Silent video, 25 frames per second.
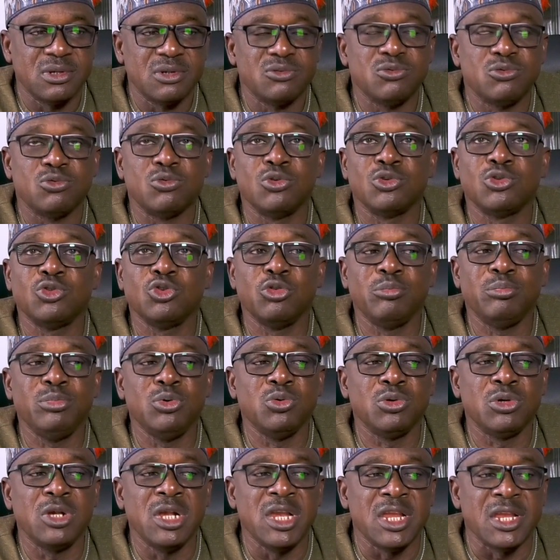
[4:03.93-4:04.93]
to also
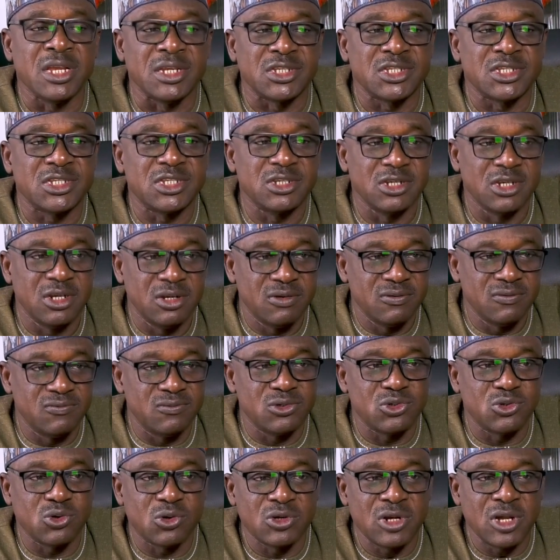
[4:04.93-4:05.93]
build links
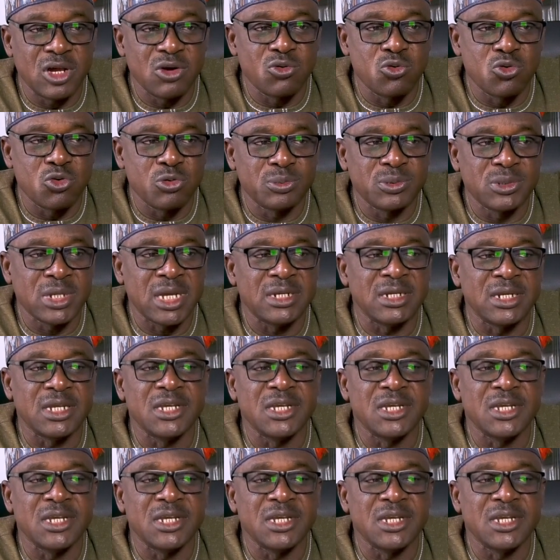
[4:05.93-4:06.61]
with other groups and